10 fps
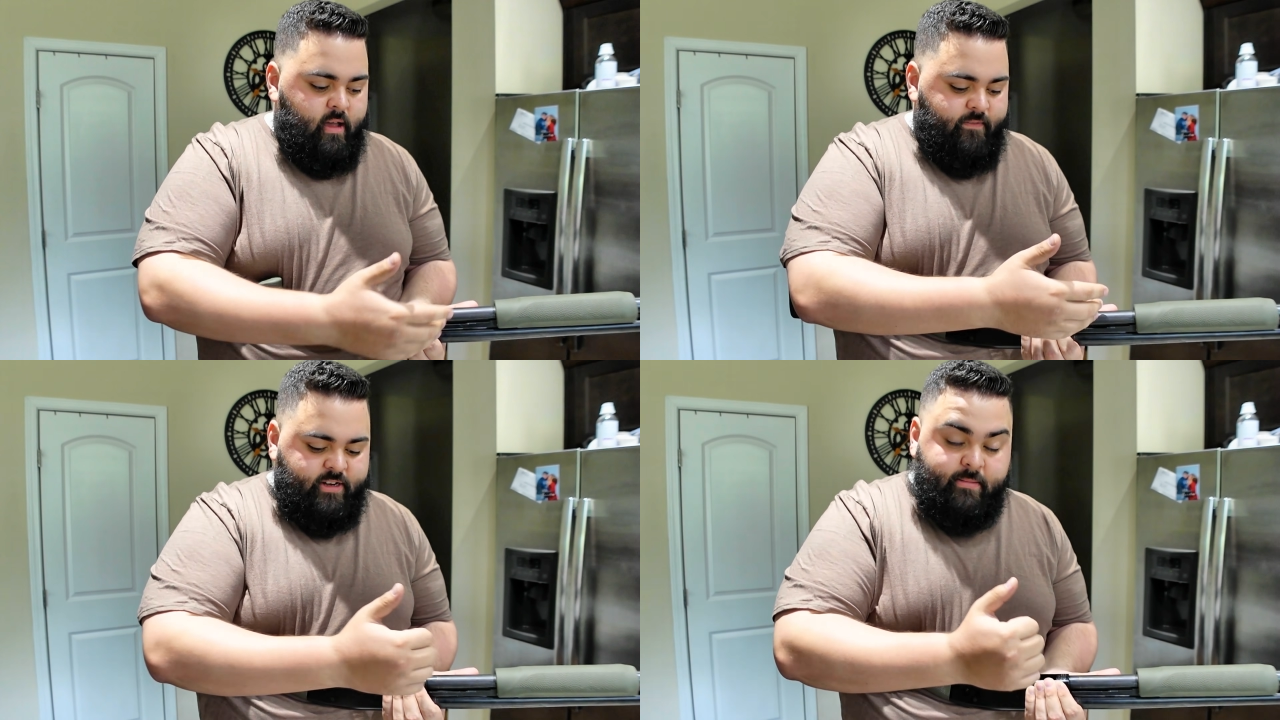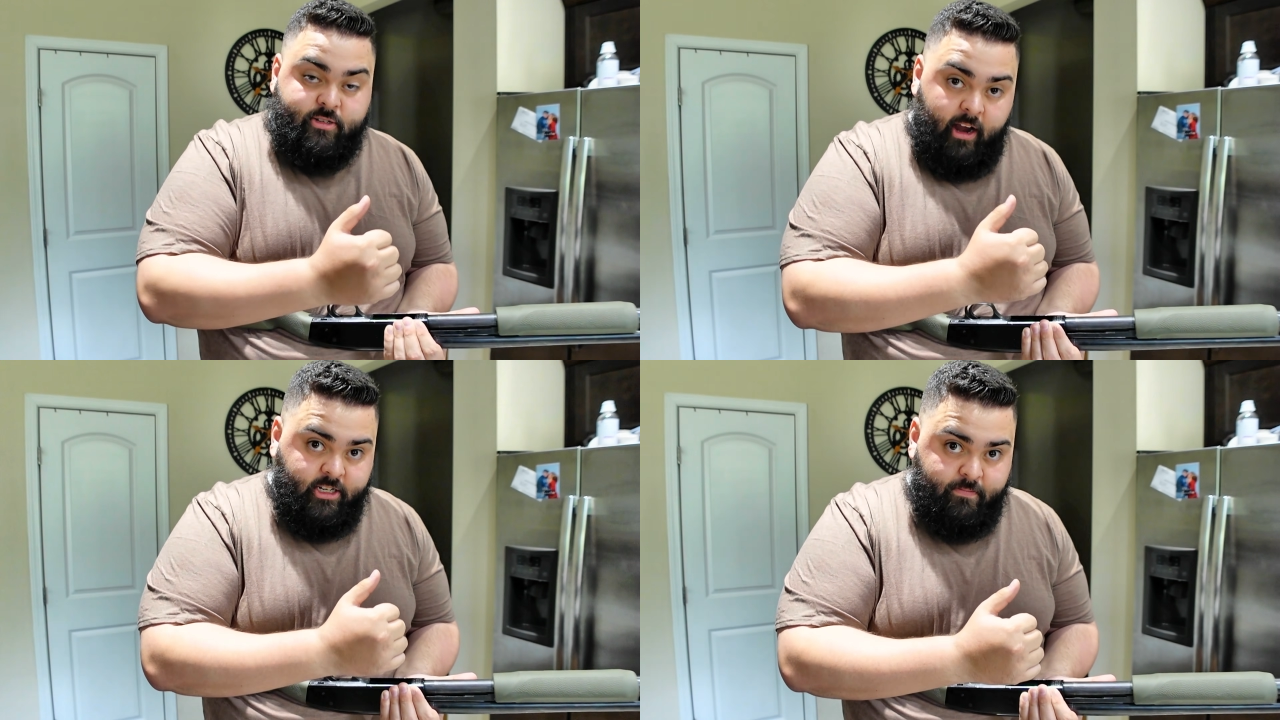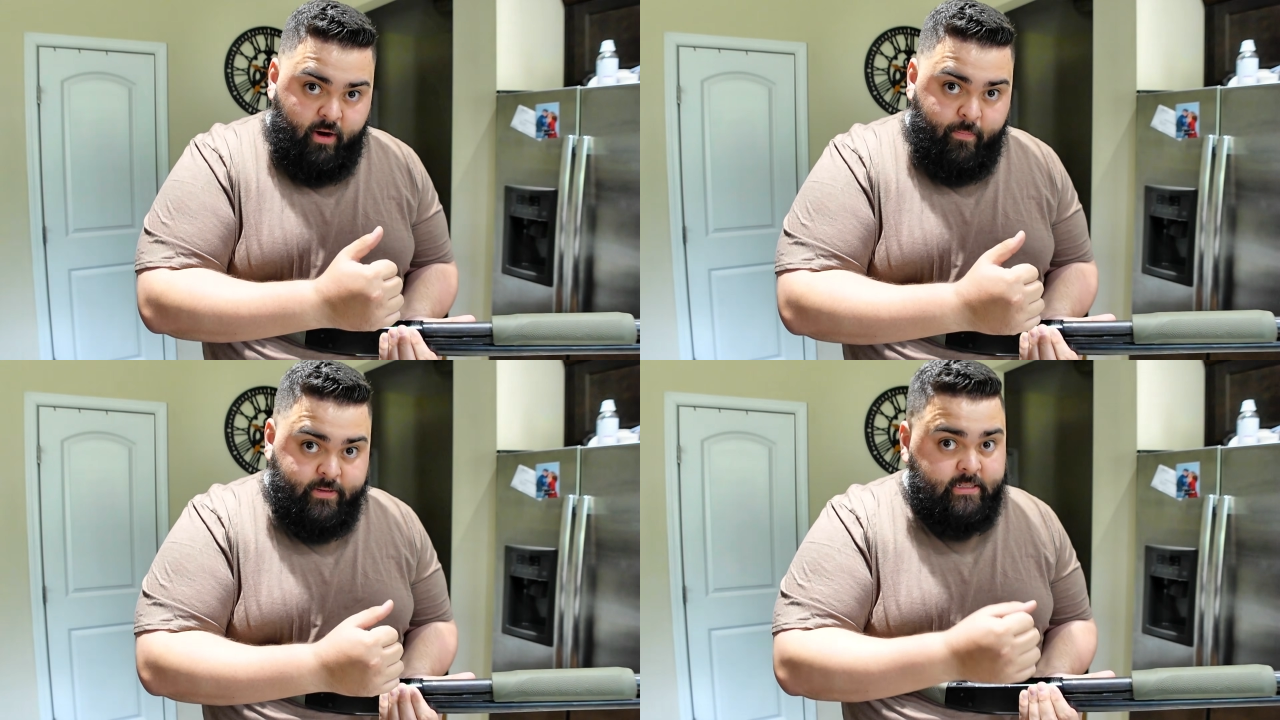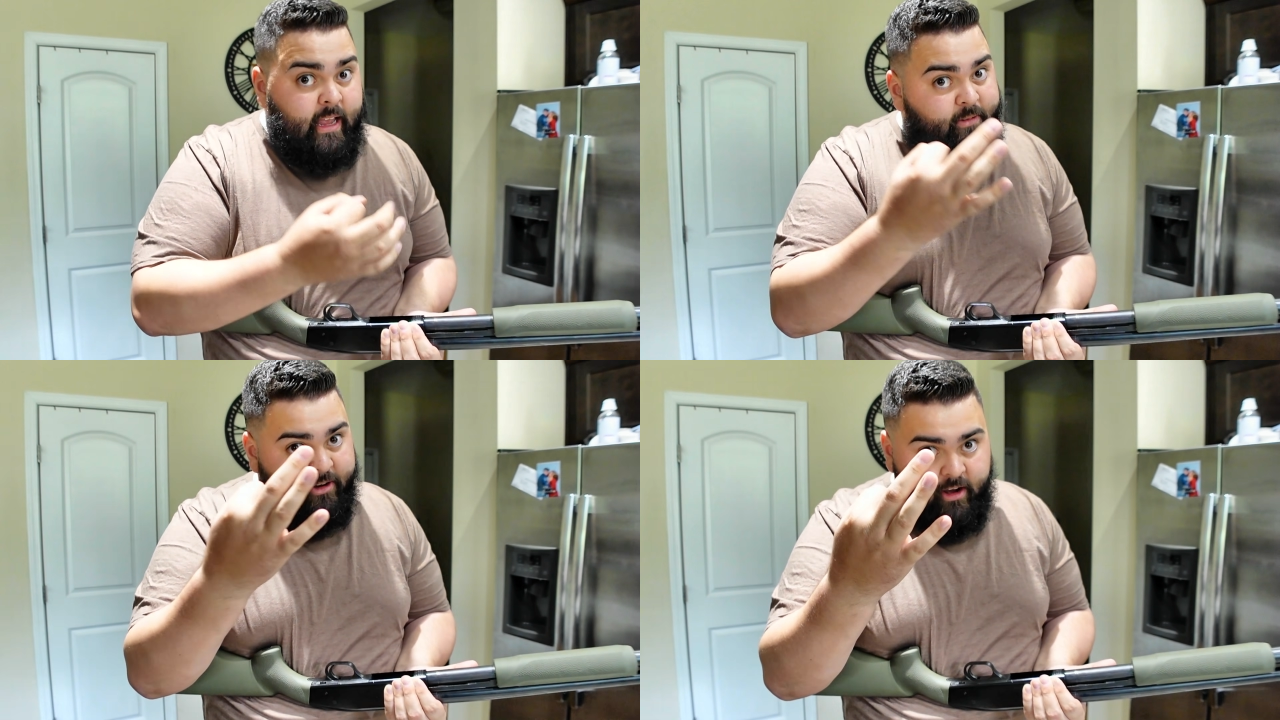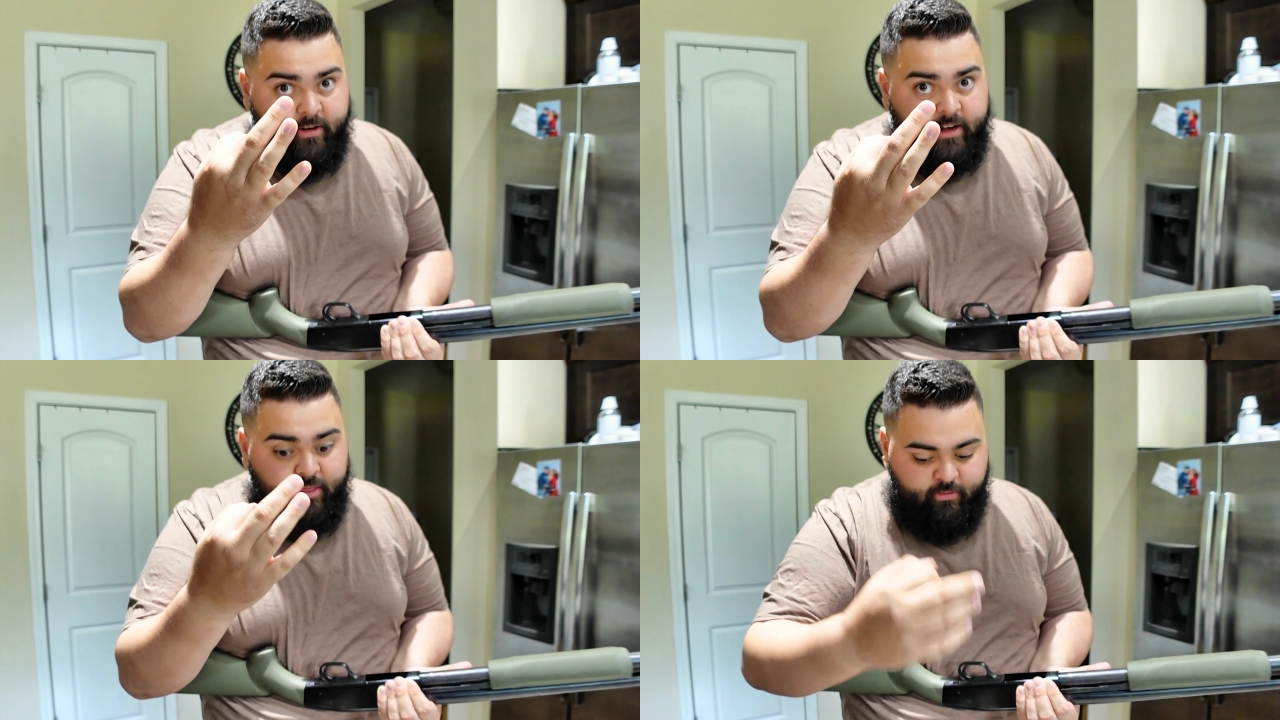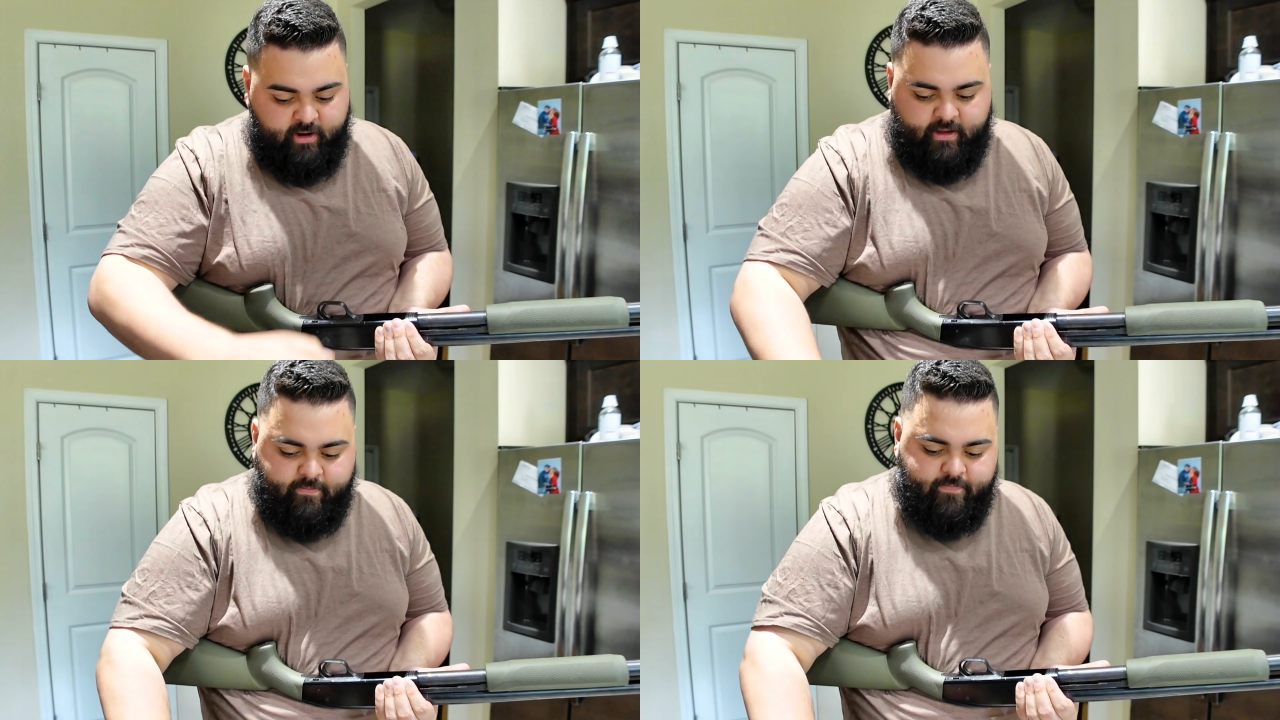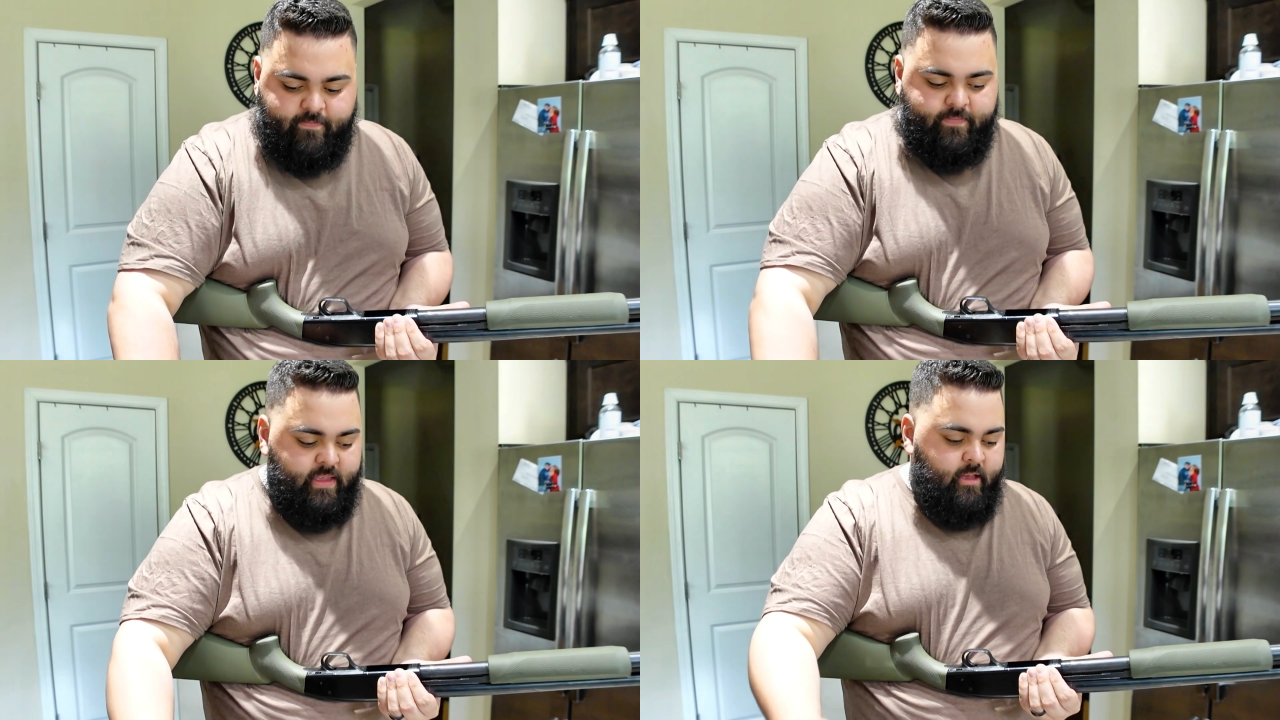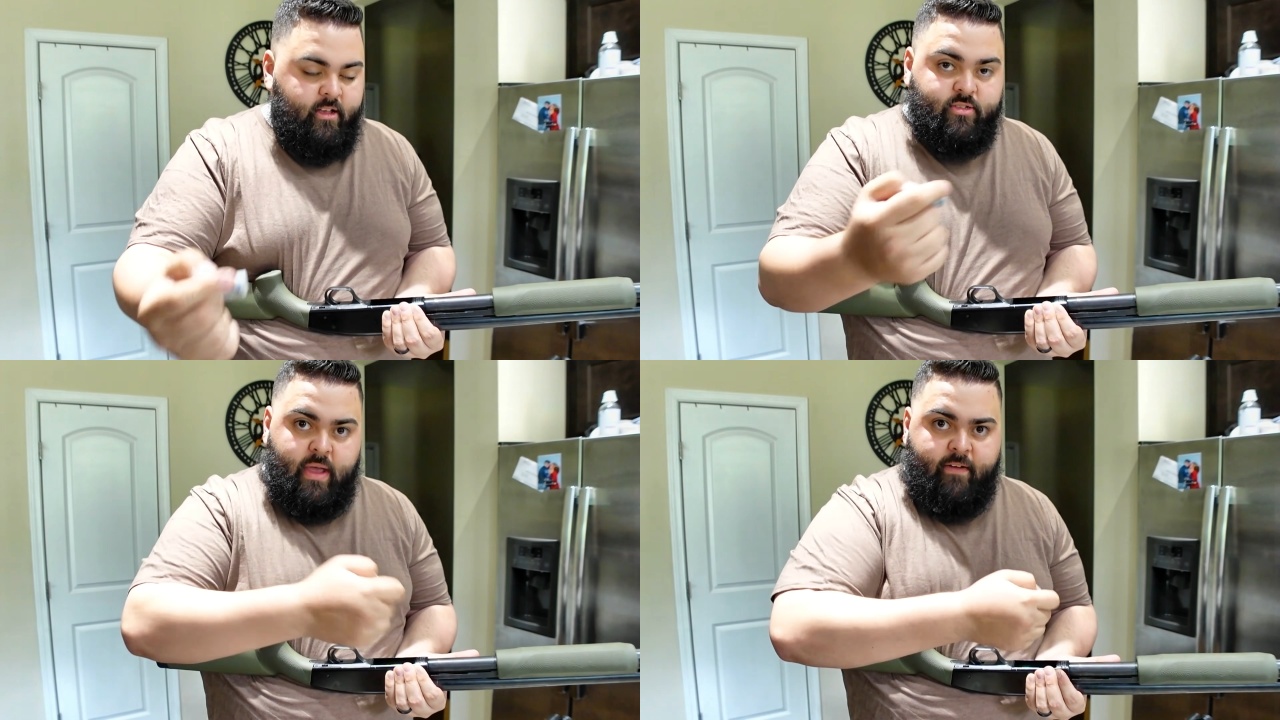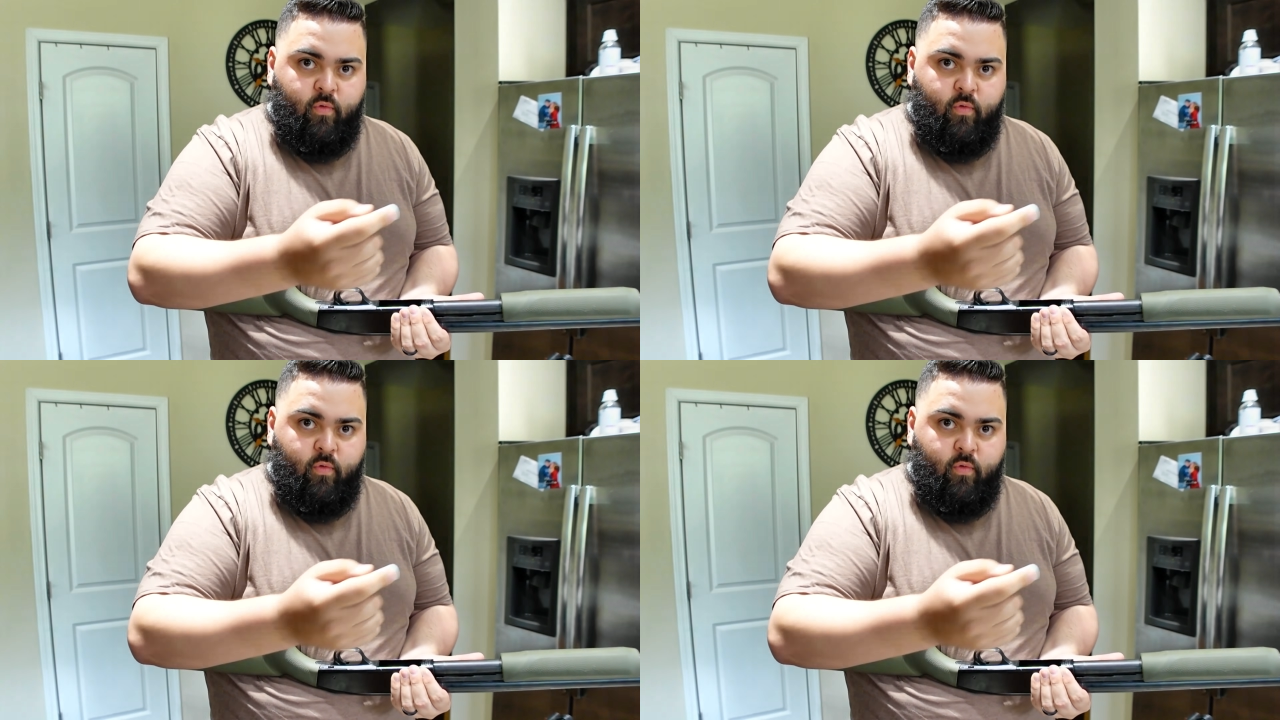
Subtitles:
For demonstration purposes, I'm gonna load it to 3. So we have